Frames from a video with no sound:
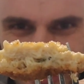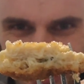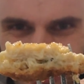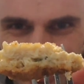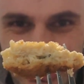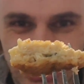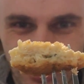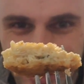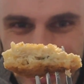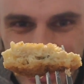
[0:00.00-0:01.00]
kind of got the
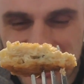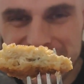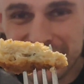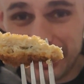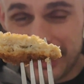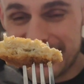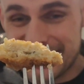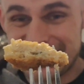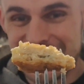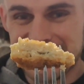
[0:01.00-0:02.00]
striations like it
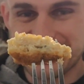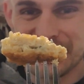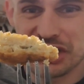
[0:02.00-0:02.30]
is actually